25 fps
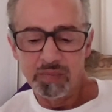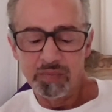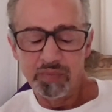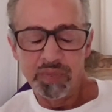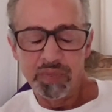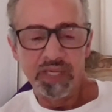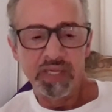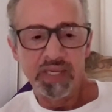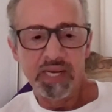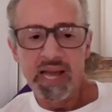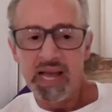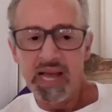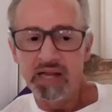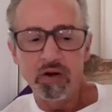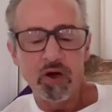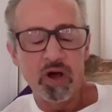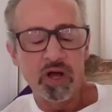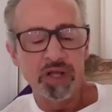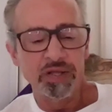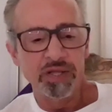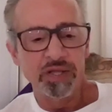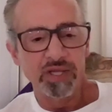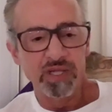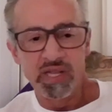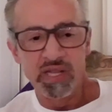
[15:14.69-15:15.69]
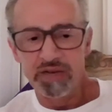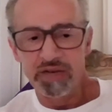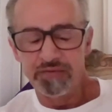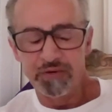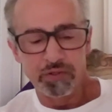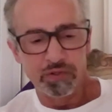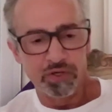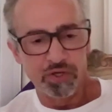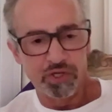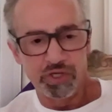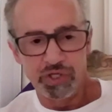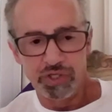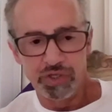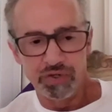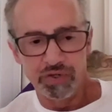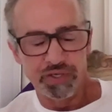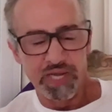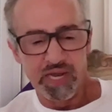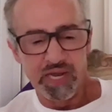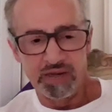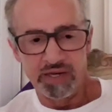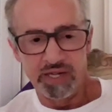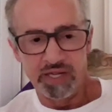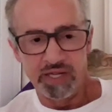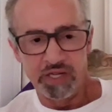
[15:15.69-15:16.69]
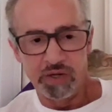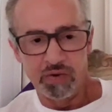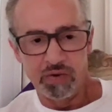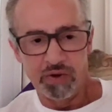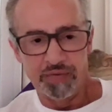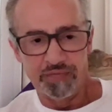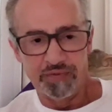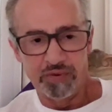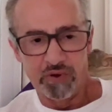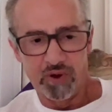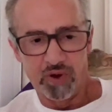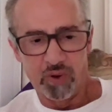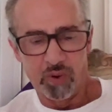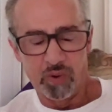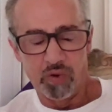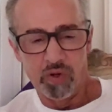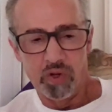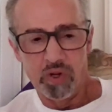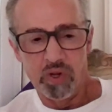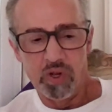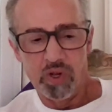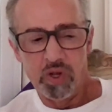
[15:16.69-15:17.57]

but not on the level to shoot down a UFO.